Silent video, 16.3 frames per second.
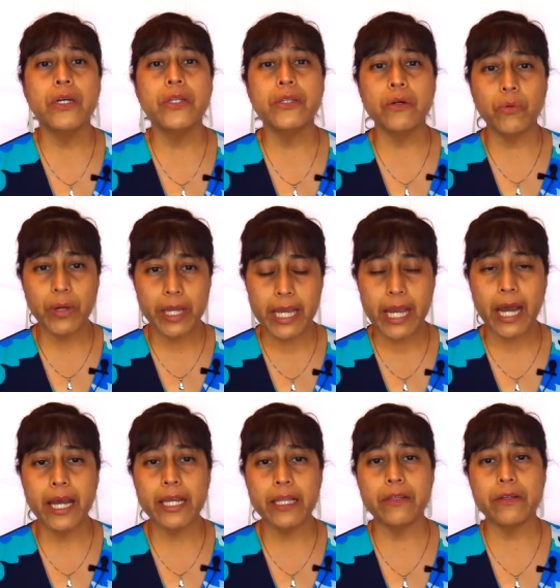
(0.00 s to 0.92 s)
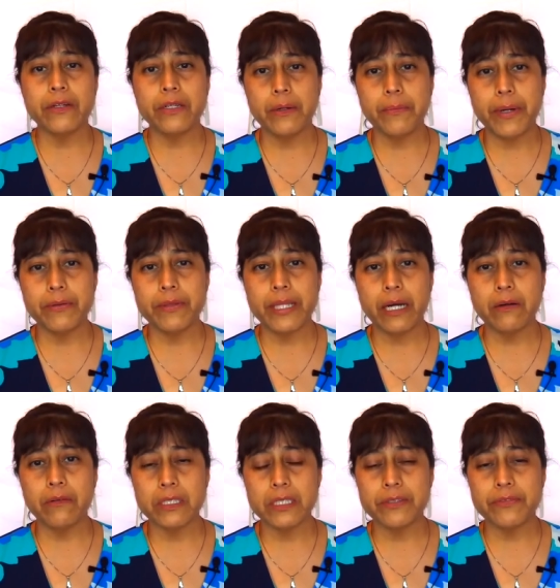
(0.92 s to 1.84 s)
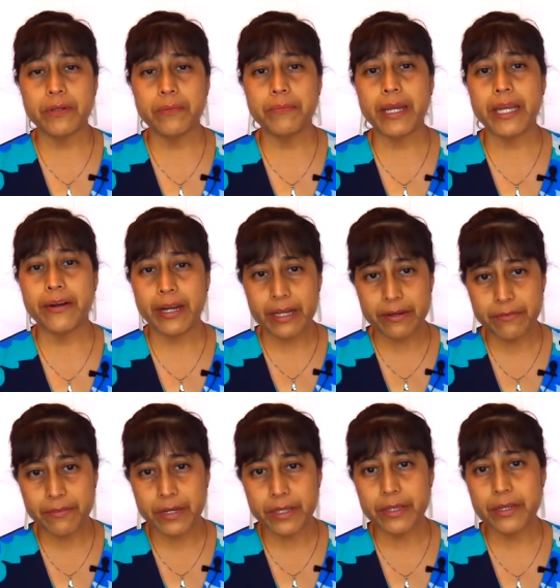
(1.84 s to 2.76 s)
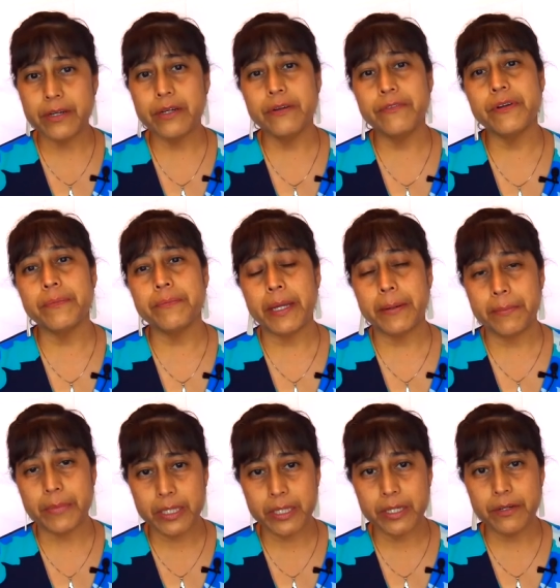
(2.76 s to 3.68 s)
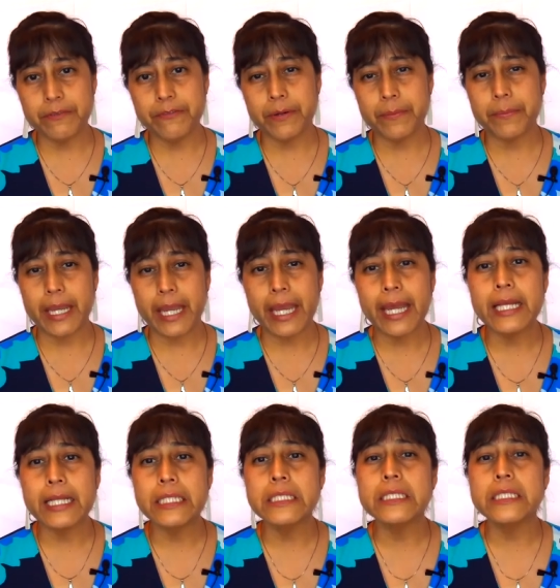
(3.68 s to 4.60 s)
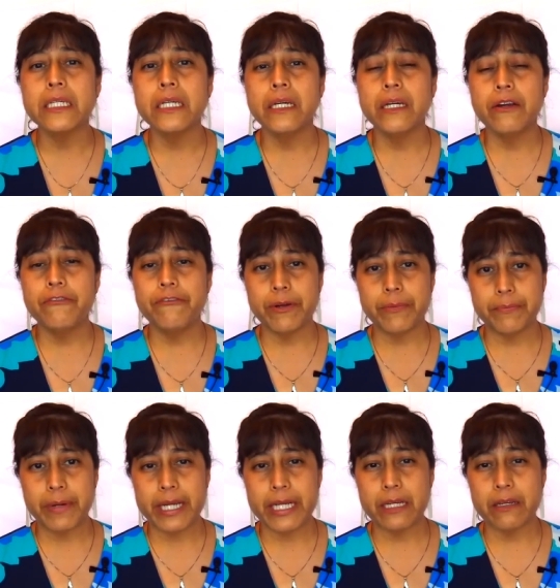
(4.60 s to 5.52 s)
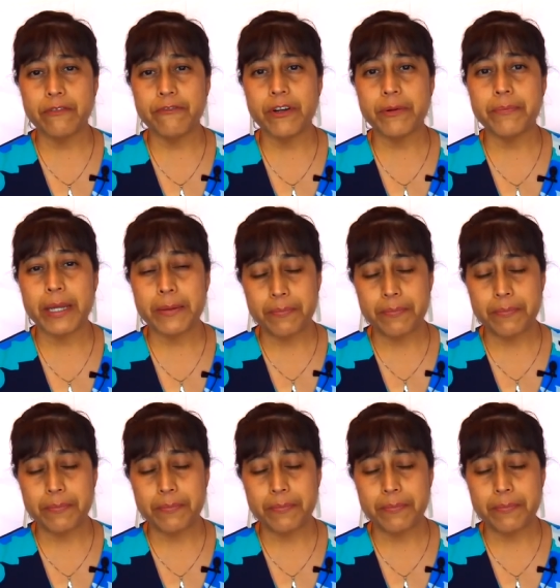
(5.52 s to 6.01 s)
The way I learned about that was from my grandfather, from my mother, from my aunts, from my